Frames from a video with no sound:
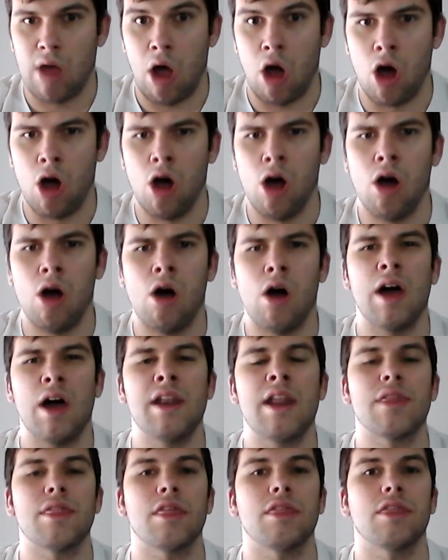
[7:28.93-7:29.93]

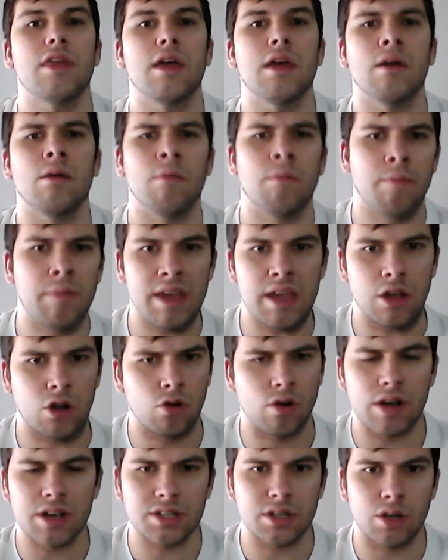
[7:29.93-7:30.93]
Another thing, me and
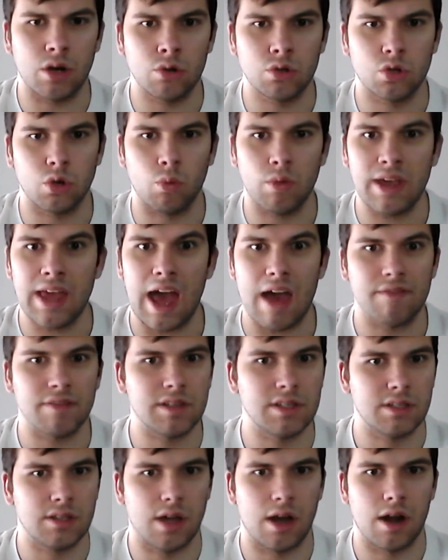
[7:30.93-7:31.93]
Crazy also, we
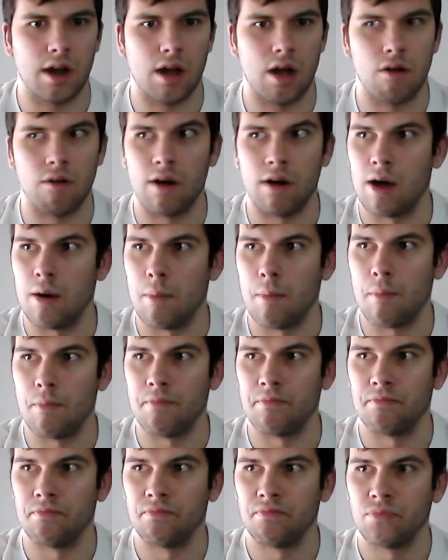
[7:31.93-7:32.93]
haven't done our
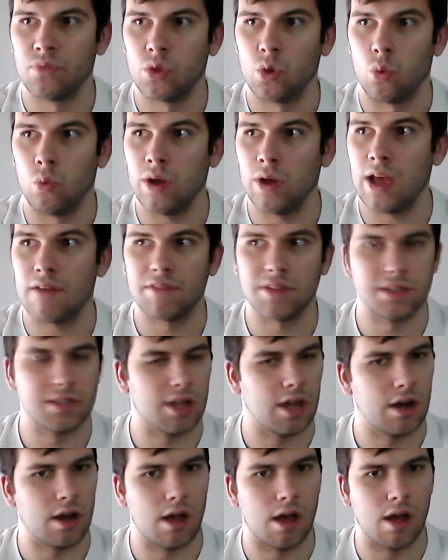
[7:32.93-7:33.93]

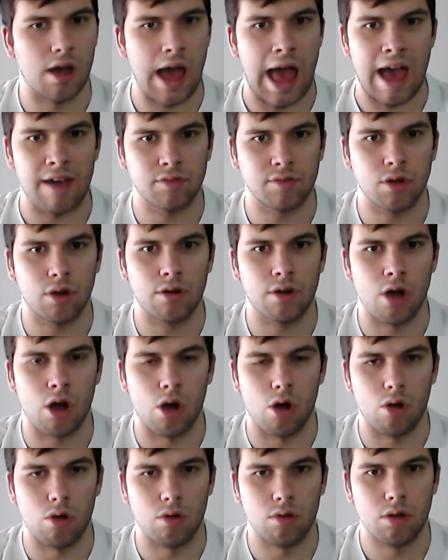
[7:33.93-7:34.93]
AvCon
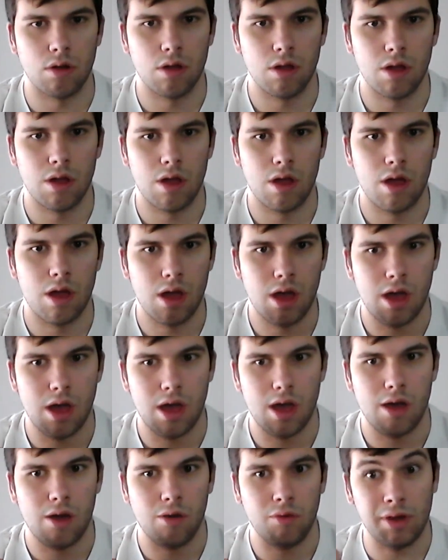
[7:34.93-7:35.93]
haul.
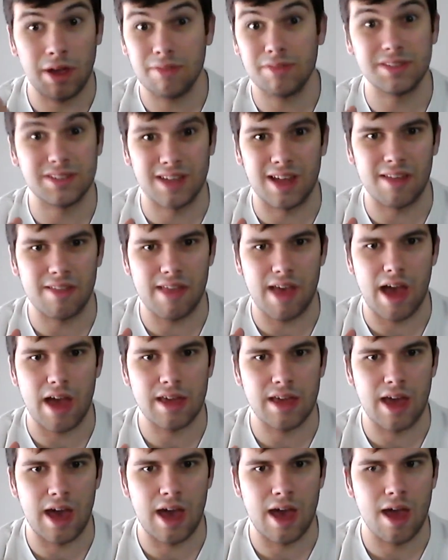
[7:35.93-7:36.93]
We haven't done that
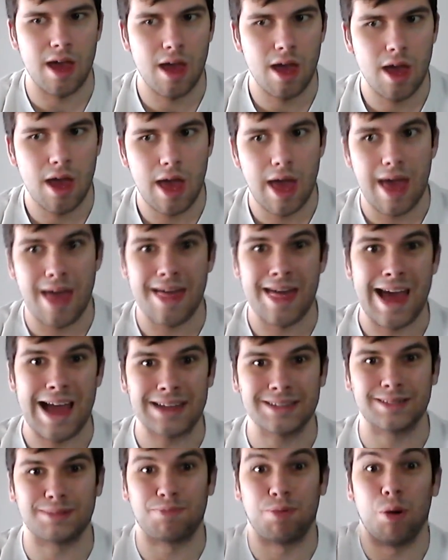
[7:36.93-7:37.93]
yet.
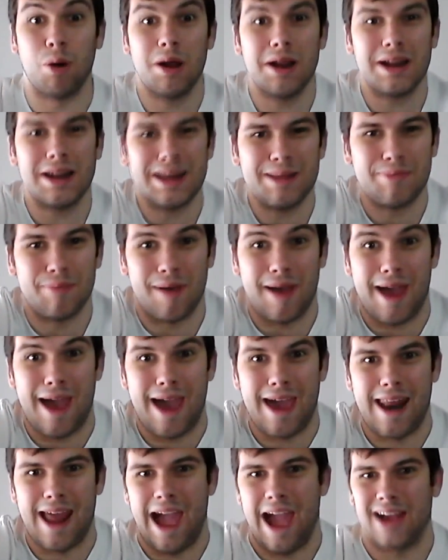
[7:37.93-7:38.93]
That's pretty
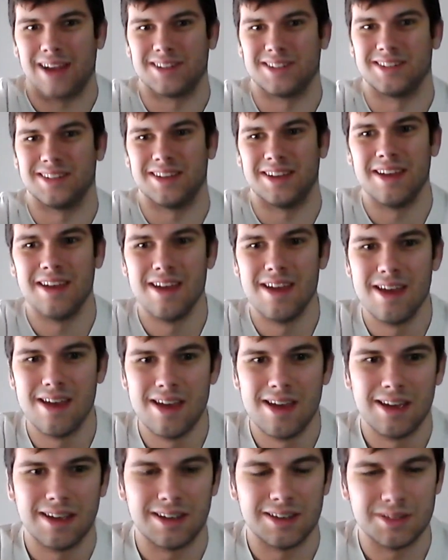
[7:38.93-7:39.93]
bad, actually.
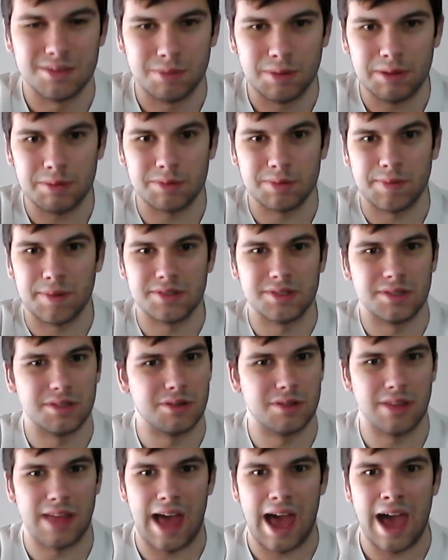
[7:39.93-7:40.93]
Because we were supposed to
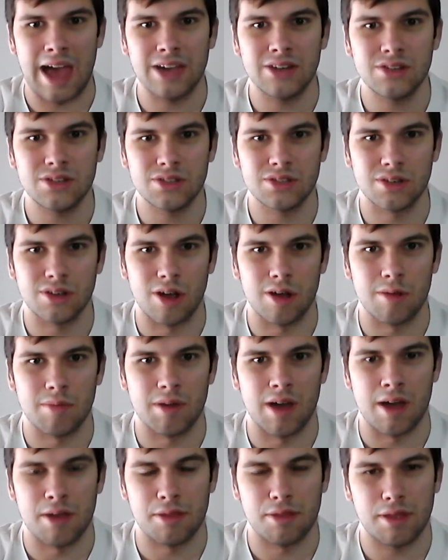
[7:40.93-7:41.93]
do that ages ago,
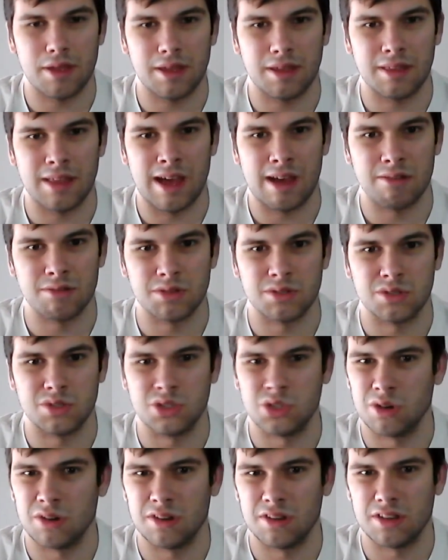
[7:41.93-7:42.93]
but I think that was
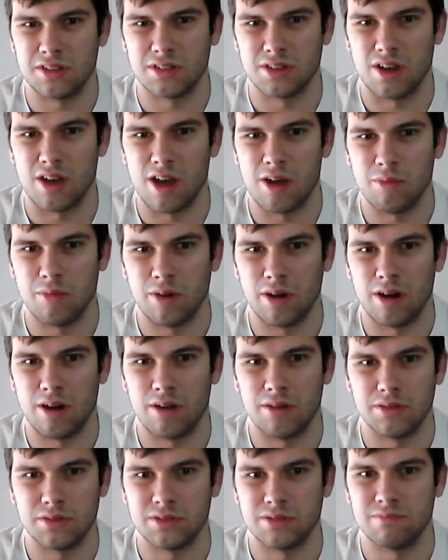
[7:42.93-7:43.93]
during the time where I
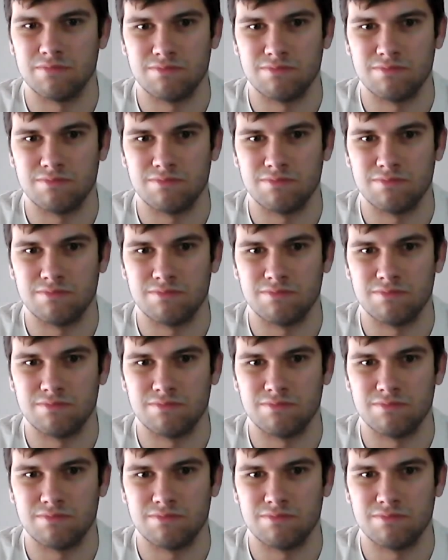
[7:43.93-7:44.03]
was